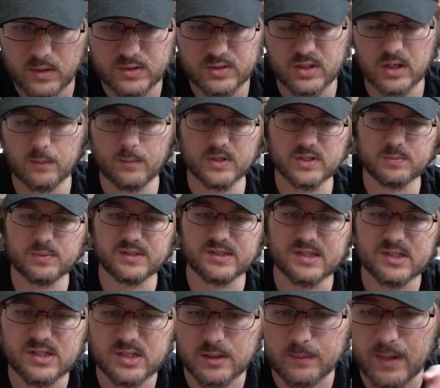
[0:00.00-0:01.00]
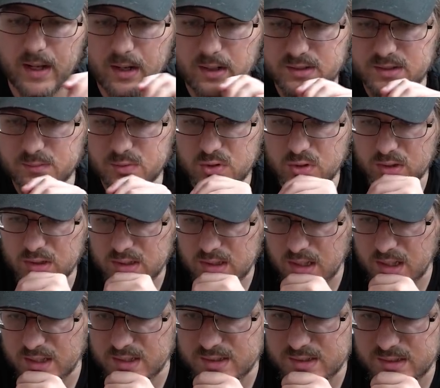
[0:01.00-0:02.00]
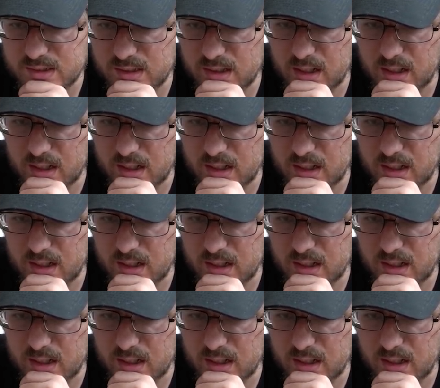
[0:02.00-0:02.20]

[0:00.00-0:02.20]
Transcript: Not sure how much positioning matters. I'm sure it does,